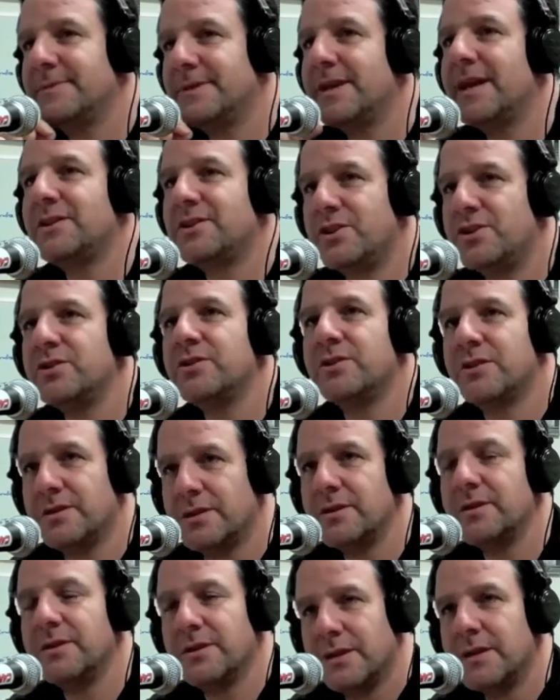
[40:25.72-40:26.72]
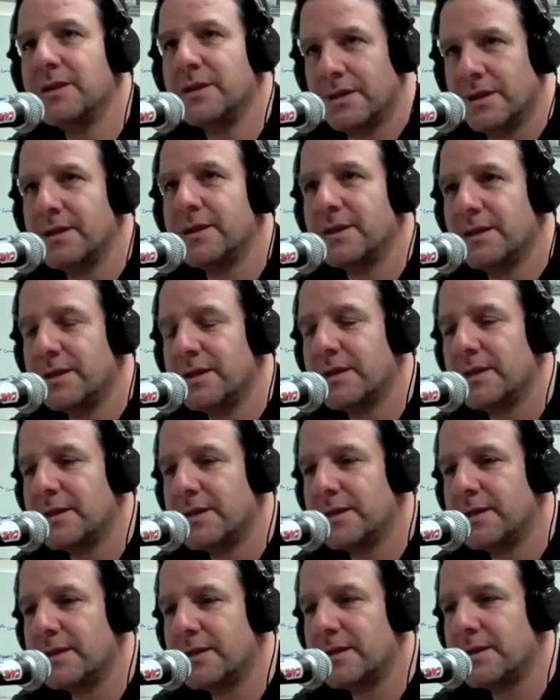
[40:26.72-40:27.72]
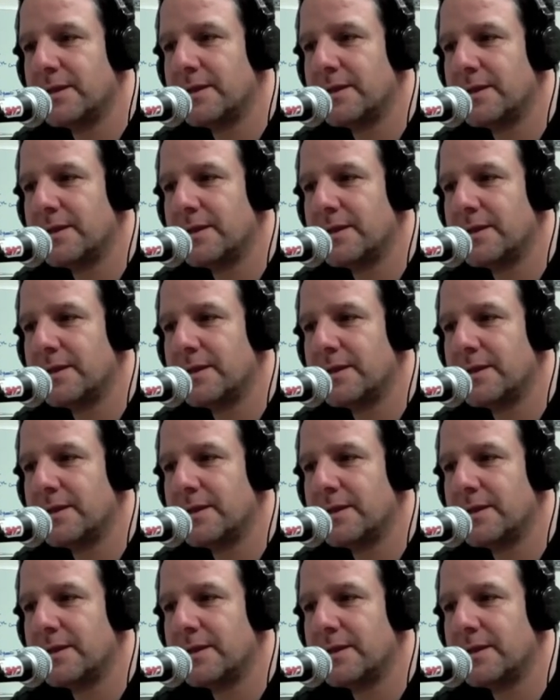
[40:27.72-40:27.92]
And, yeah, the, you, you know, emails always